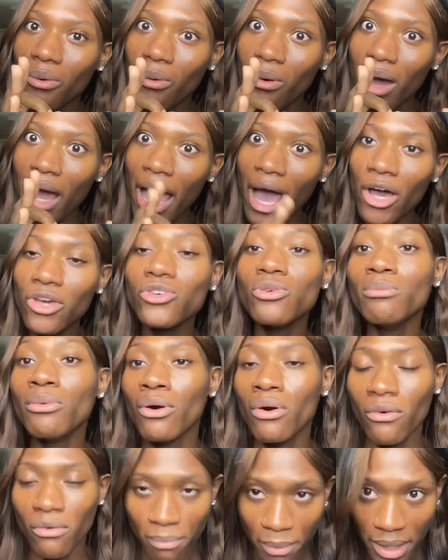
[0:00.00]
how you
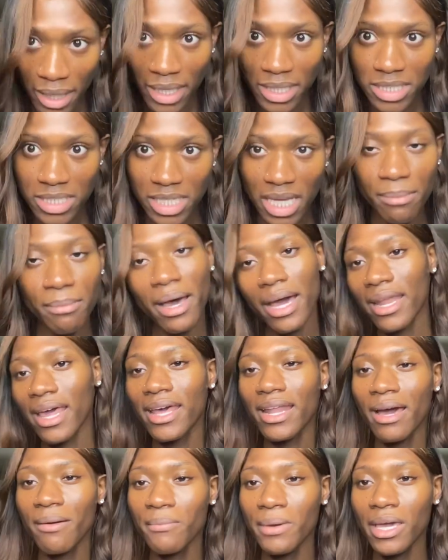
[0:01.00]
move, bitch. And by
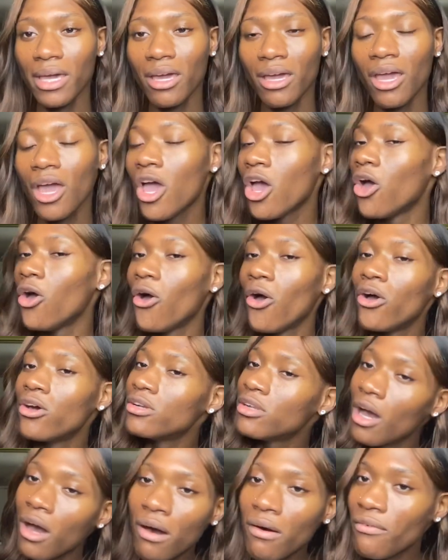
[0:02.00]
that, I mean,
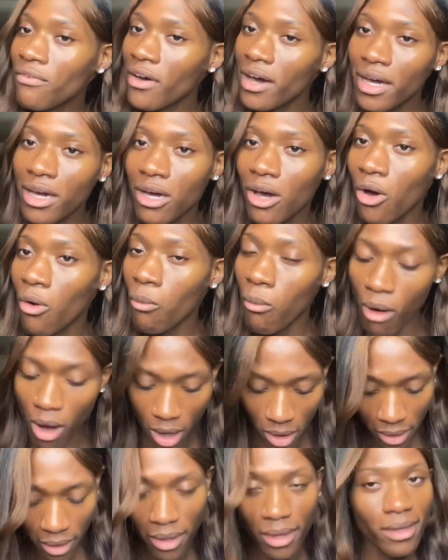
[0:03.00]
don't fucking go
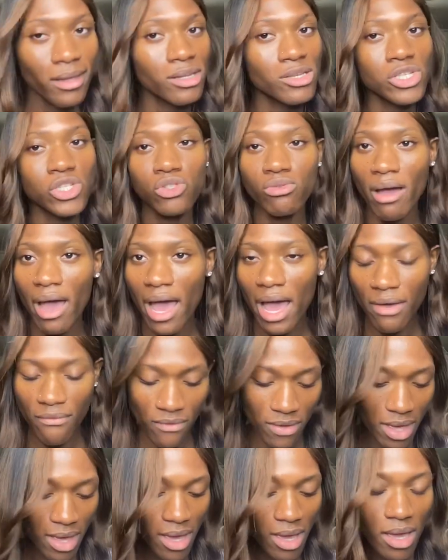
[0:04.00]
walking,
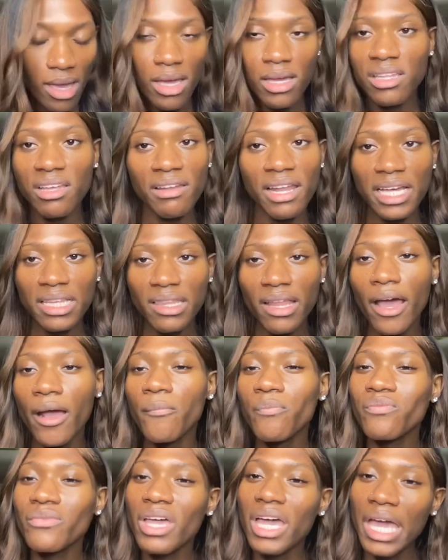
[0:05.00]
driving, nothing like
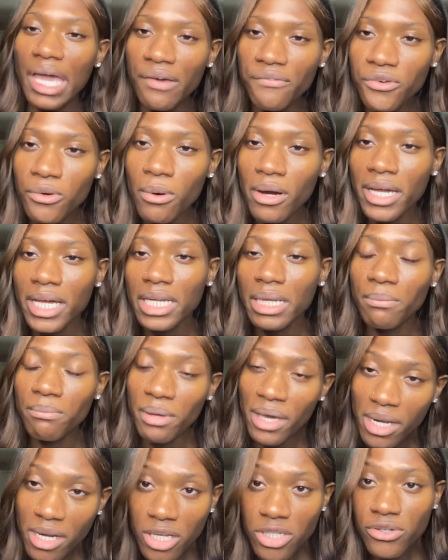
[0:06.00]
that. If you are getting
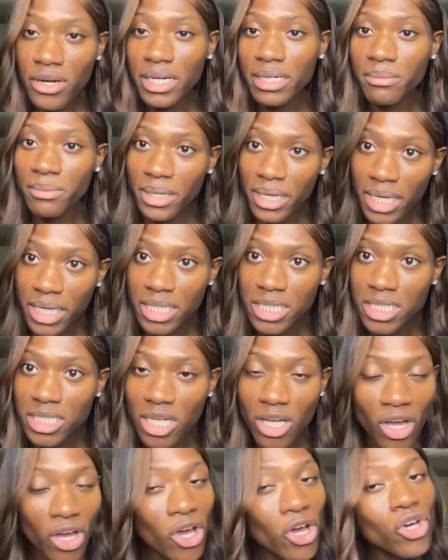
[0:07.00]
penetrated, bitch,
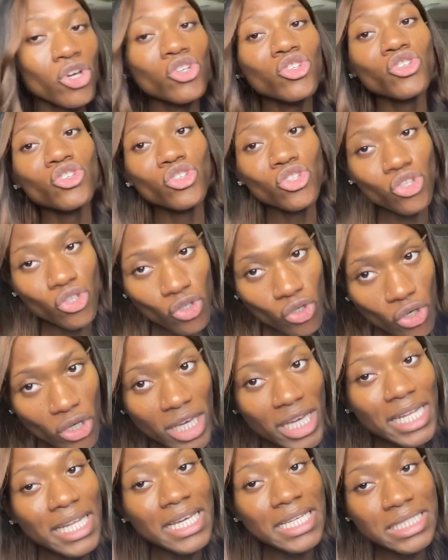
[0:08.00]
you
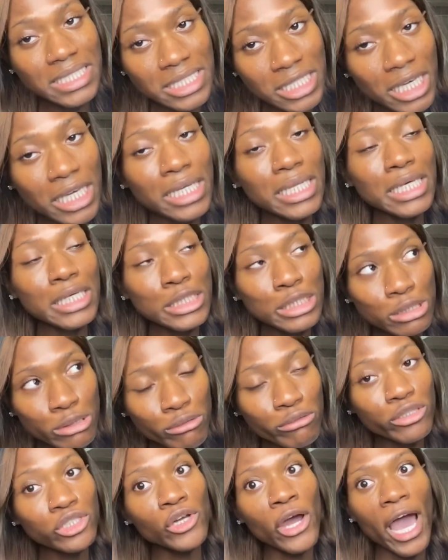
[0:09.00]
he needs he needs to
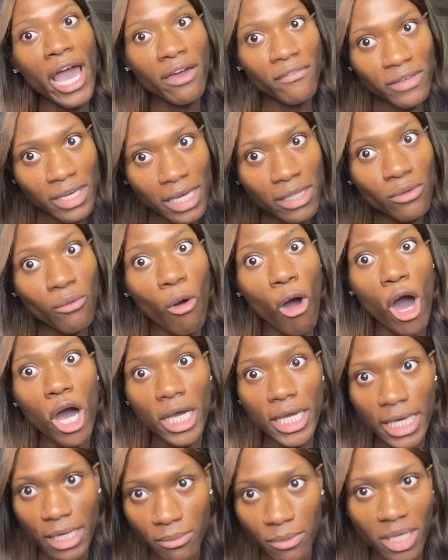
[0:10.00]
do the driving and the
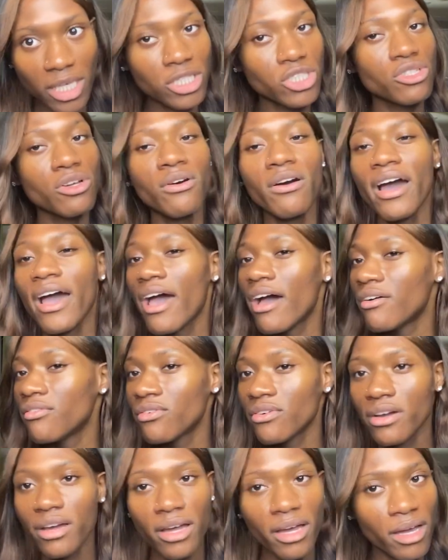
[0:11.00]
walking, bitch. Don't
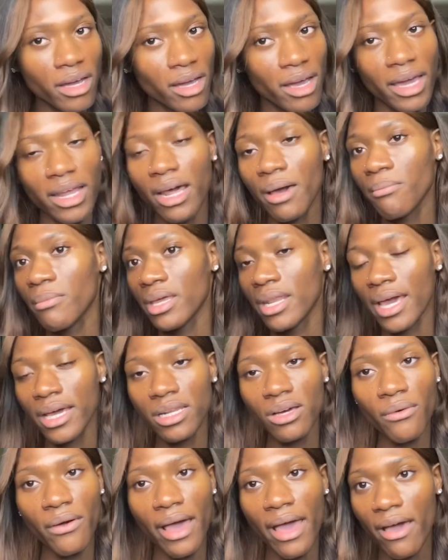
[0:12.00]
ever, and I mean that,
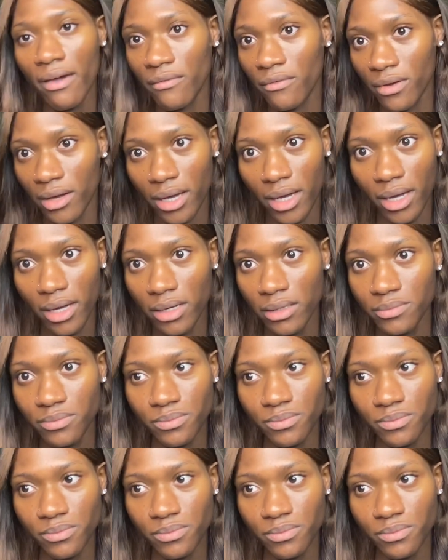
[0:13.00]
don't ever